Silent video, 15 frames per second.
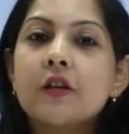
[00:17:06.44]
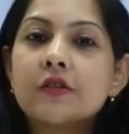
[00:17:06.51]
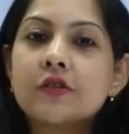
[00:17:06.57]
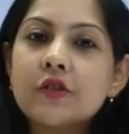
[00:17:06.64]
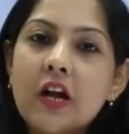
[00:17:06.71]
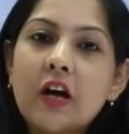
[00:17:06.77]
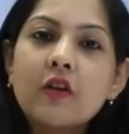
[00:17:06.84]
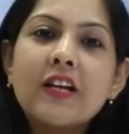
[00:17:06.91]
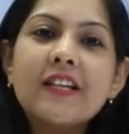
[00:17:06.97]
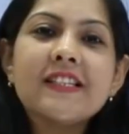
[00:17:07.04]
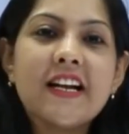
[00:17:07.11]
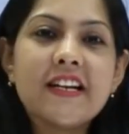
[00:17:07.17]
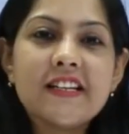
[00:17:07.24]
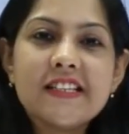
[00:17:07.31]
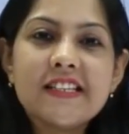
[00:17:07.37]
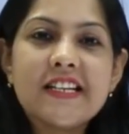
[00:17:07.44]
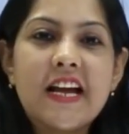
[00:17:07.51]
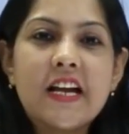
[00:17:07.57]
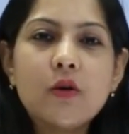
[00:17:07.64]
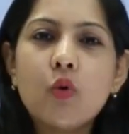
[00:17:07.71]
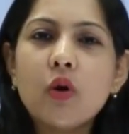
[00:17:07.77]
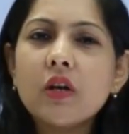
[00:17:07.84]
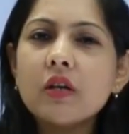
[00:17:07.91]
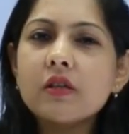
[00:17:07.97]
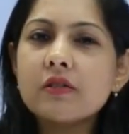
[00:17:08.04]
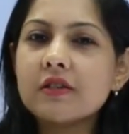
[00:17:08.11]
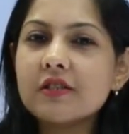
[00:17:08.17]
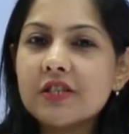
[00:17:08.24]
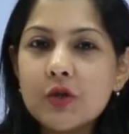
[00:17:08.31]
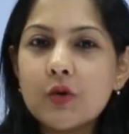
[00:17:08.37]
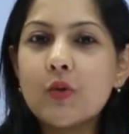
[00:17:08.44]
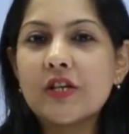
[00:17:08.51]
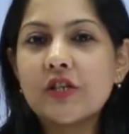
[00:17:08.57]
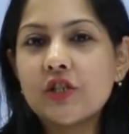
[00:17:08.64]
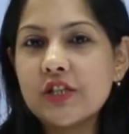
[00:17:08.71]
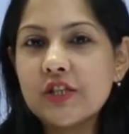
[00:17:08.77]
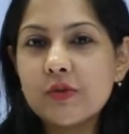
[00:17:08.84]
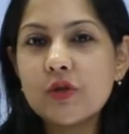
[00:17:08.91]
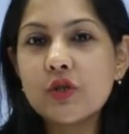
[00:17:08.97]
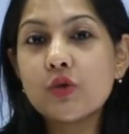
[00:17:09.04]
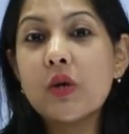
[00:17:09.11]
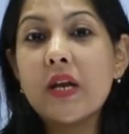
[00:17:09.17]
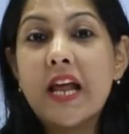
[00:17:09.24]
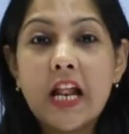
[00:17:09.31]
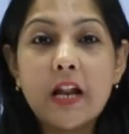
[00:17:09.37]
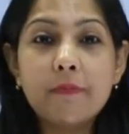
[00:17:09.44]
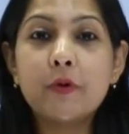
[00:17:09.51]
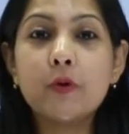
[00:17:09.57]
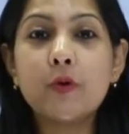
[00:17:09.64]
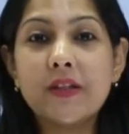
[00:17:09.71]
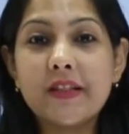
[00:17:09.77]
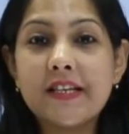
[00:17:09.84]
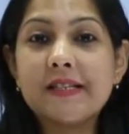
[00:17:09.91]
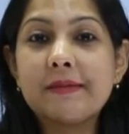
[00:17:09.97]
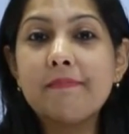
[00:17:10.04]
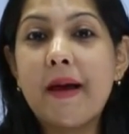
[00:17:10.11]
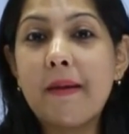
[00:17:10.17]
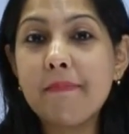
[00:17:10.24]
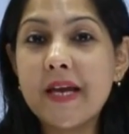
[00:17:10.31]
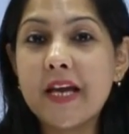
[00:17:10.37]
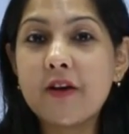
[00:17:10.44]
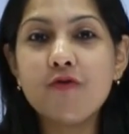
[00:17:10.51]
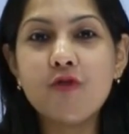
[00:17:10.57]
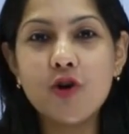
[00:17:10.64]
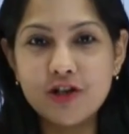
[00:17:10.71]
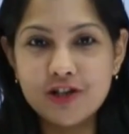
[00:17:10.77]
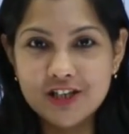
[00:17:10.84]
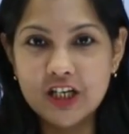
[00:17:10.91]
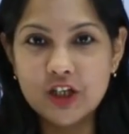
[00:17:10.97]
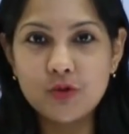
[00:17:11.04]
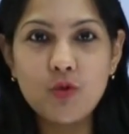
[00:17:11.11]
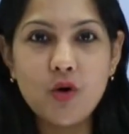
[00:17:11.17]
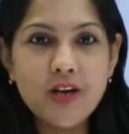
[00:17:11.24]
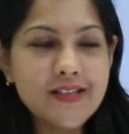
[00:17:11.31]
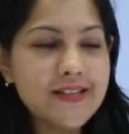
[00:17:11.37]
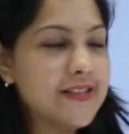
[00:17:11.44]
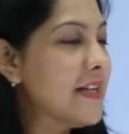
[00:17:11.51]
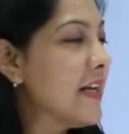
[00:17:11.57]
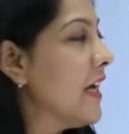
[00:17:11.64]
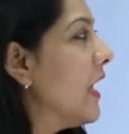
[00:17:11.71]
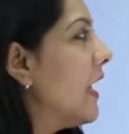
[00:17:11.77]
So now let's understand what are certain questions which will help you in this mapping for touch points.